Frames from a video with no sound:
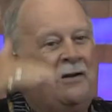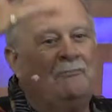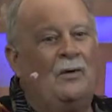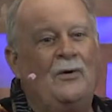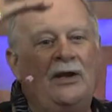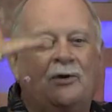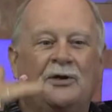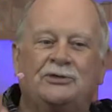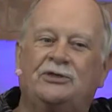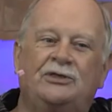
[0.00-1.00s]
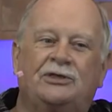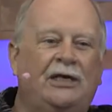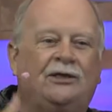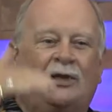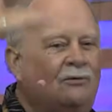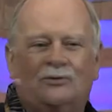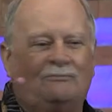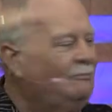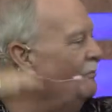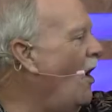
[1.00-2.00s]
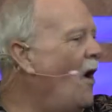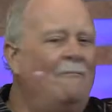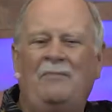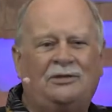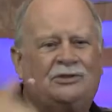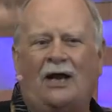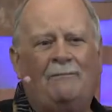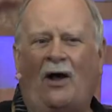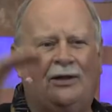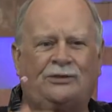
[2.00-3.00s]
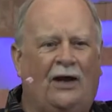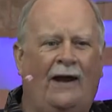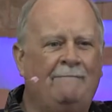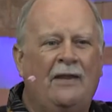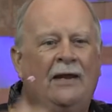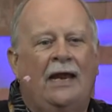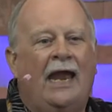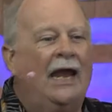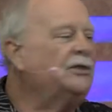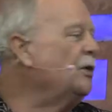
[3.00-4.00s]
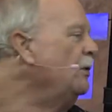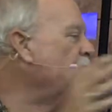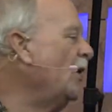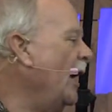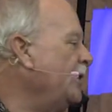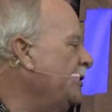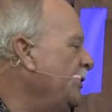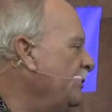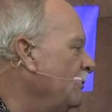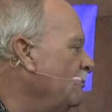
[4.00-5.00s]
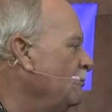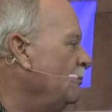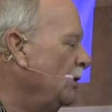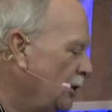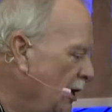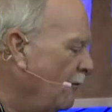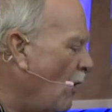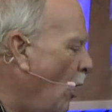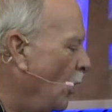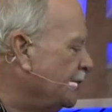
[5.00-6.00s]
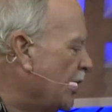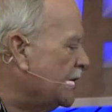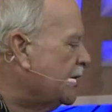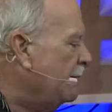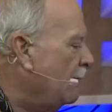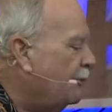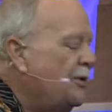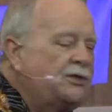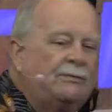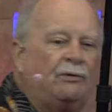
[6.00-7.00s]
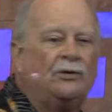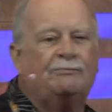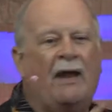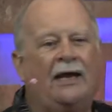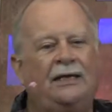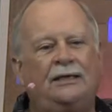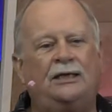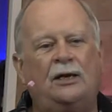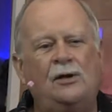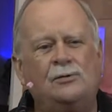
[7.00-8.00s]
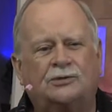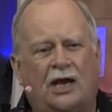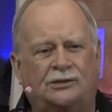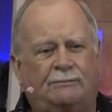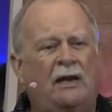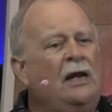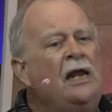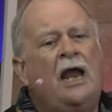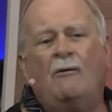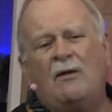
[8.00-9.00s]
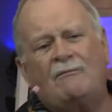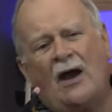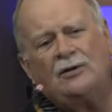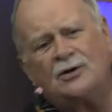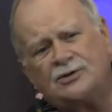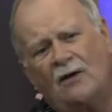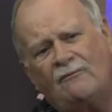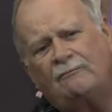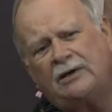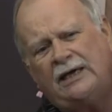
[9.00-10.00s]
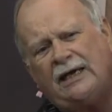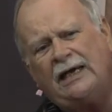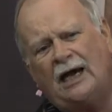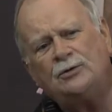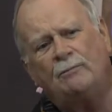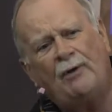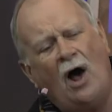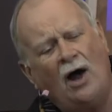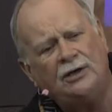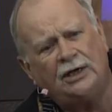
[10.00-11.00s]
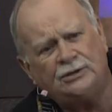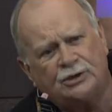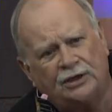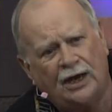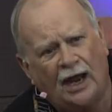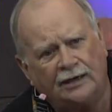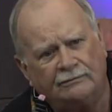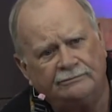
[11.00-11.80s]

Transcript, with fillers: But we Christians get those all mixed up all the time. And so we're trying to live Old Testament principles back into the New Testament, and we find ourselves getting under bondage again.